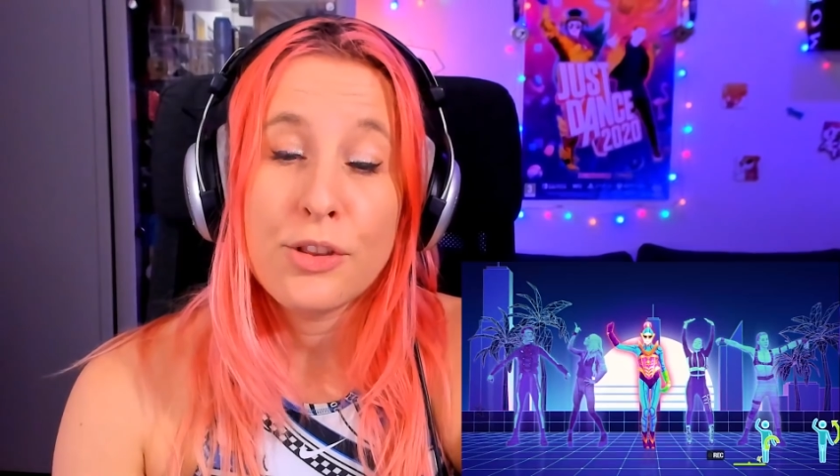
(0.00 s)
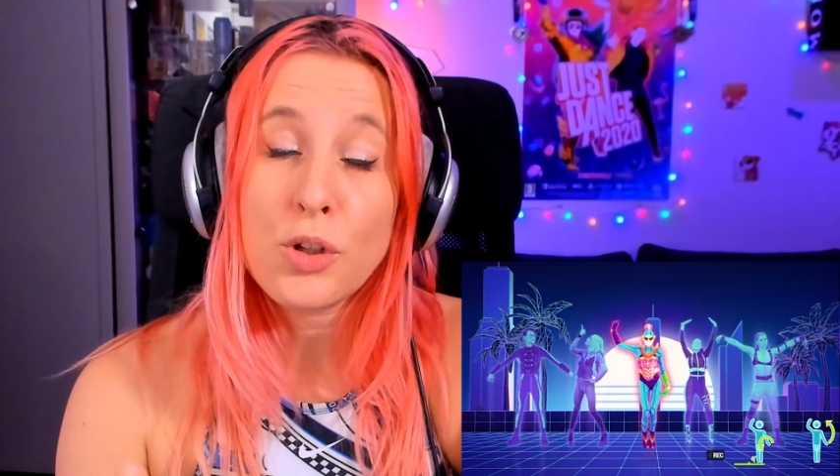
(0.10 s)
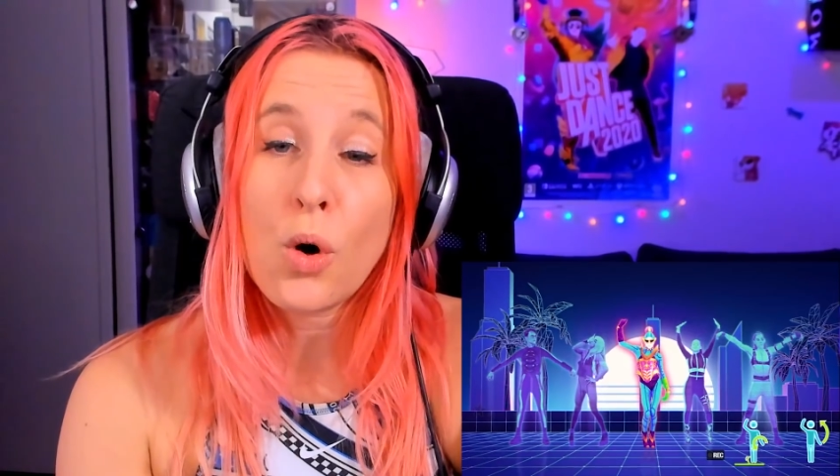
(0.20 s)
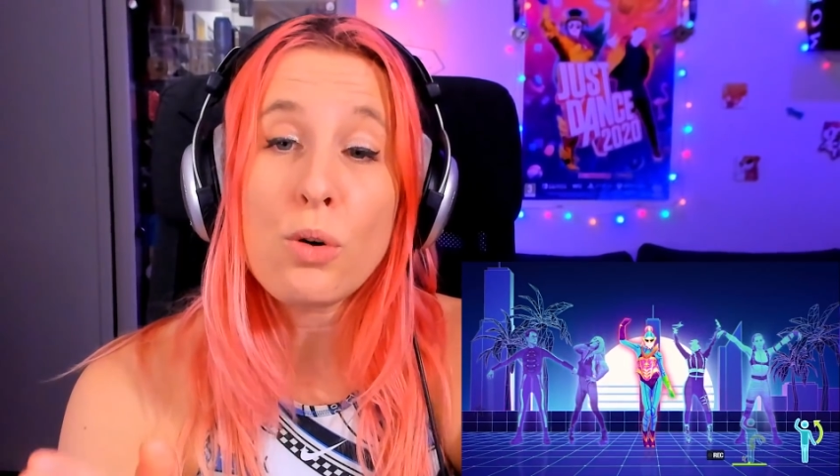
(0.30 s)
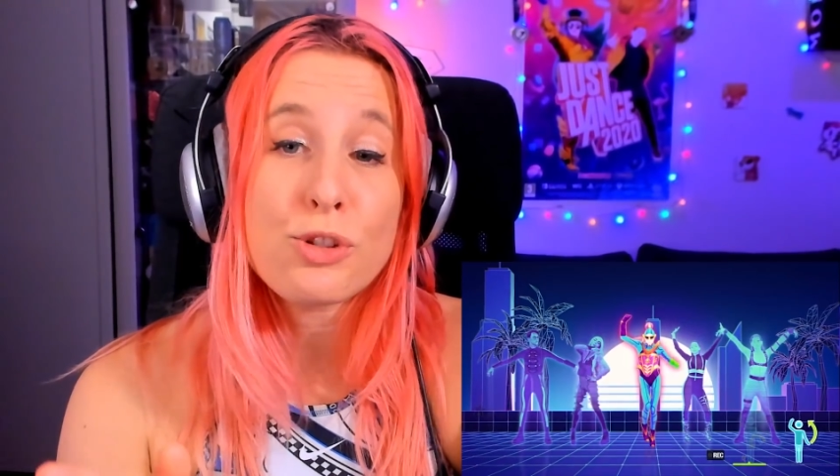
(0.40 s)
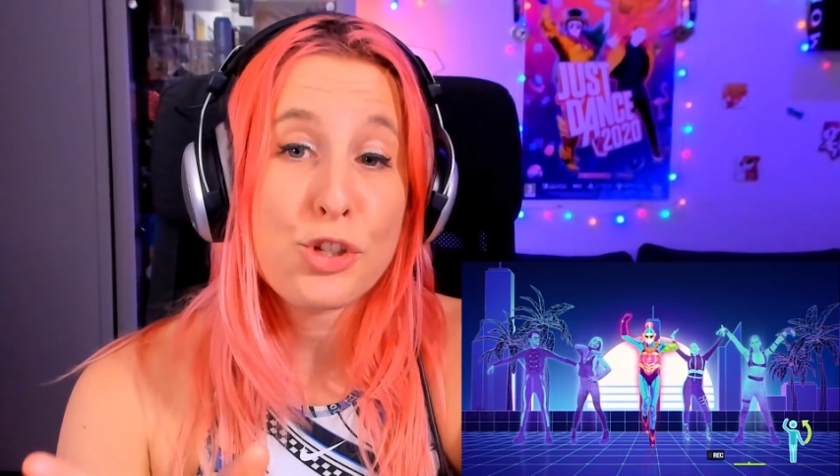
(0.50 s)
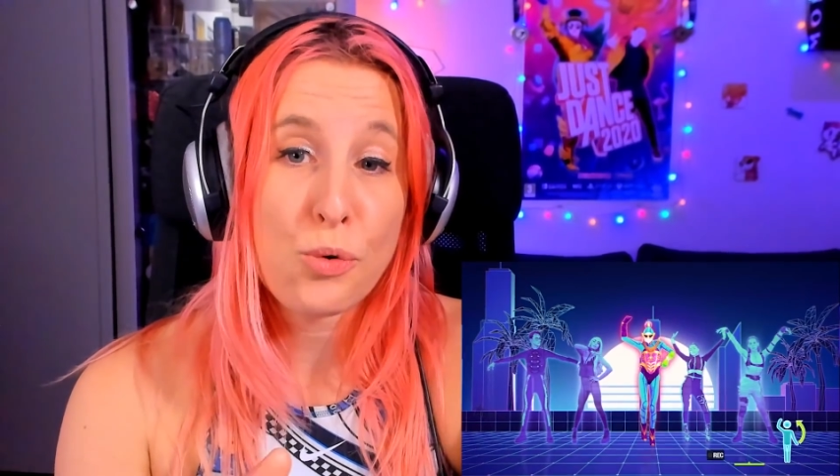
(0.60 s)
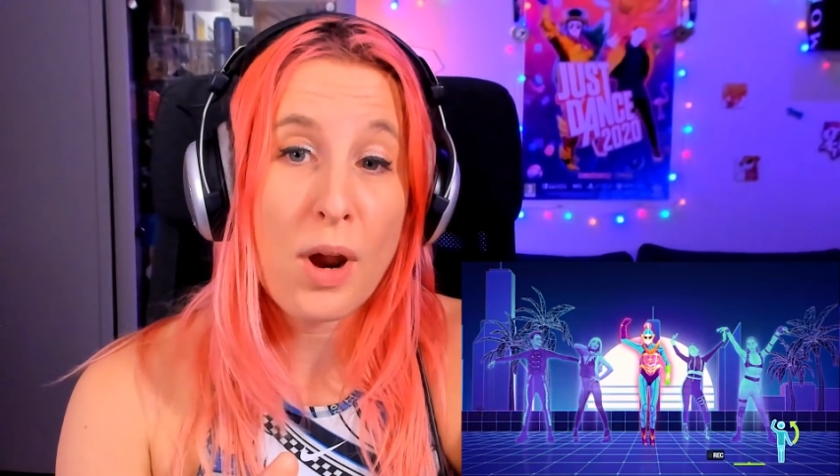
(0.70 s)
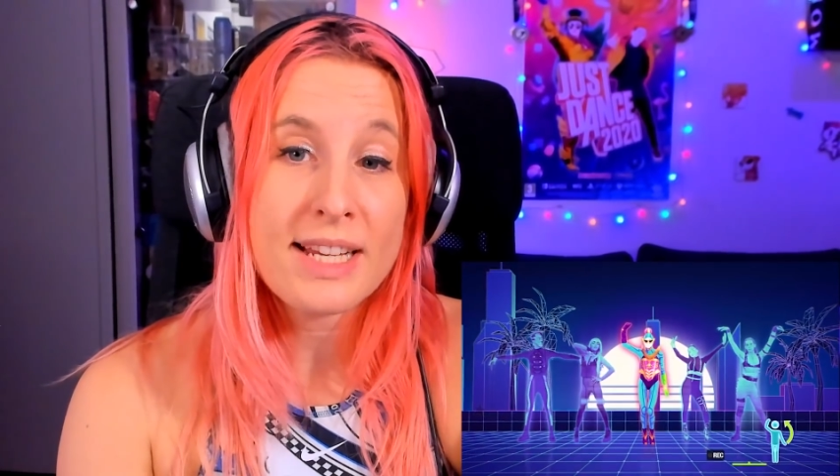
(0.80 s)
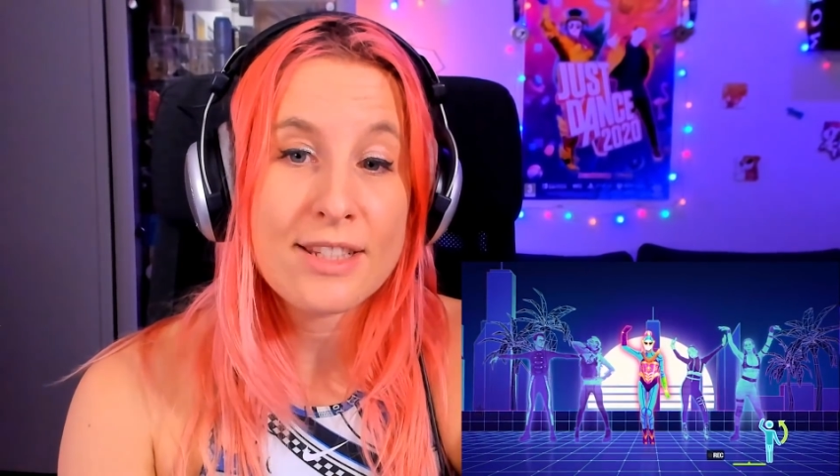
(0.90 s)
The coach
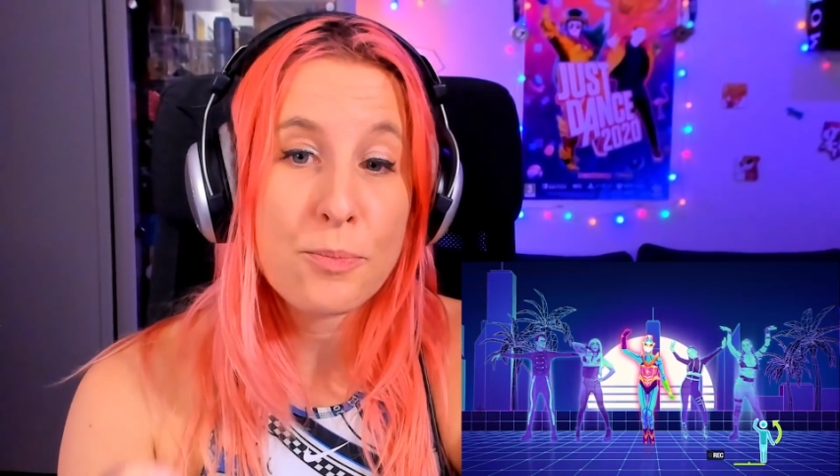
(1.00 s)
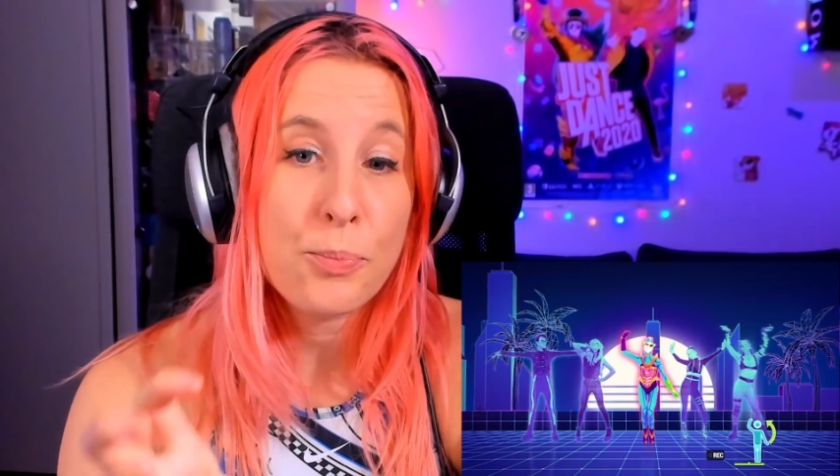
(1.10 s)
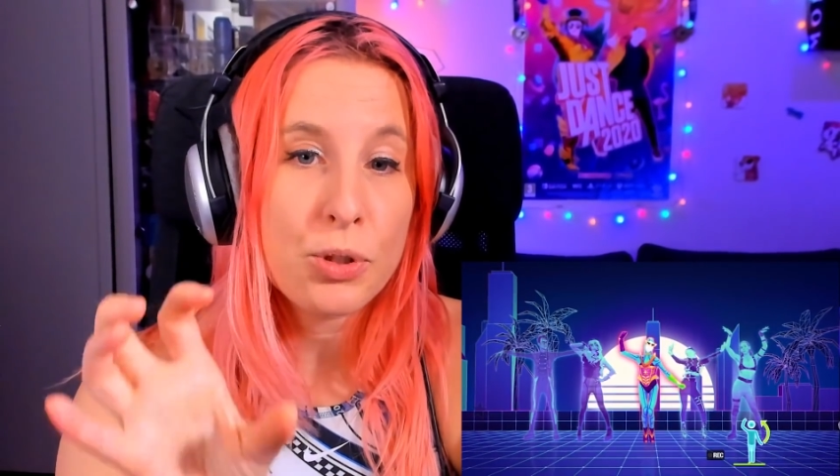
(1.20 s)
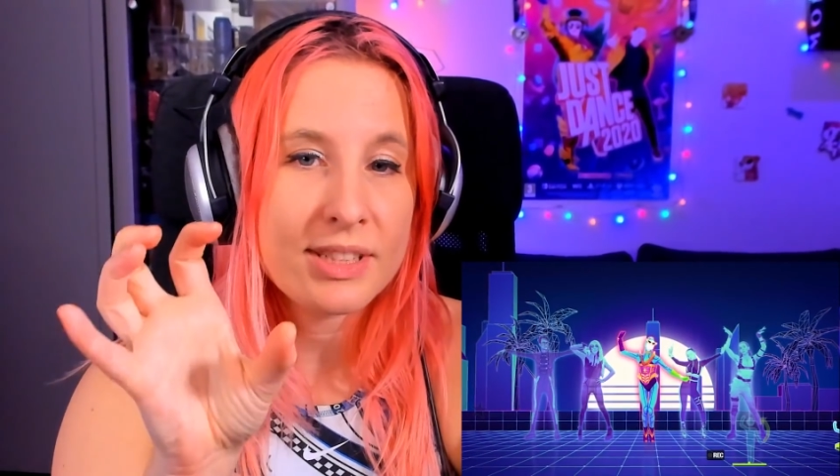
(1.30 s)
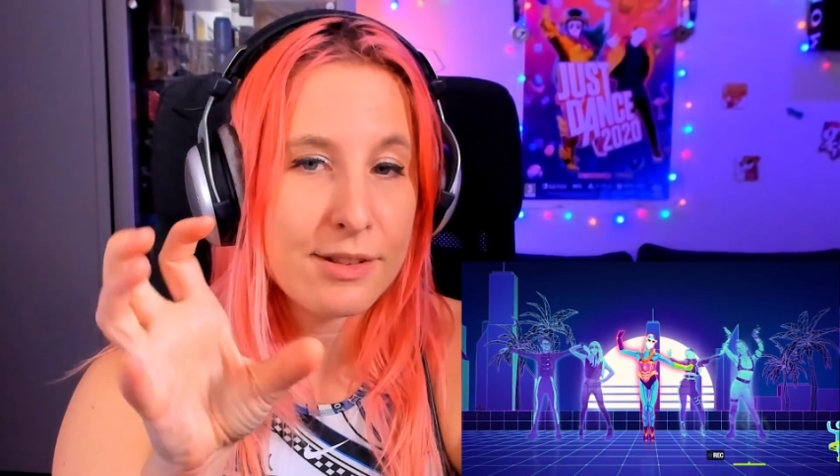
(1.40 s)
tries to put a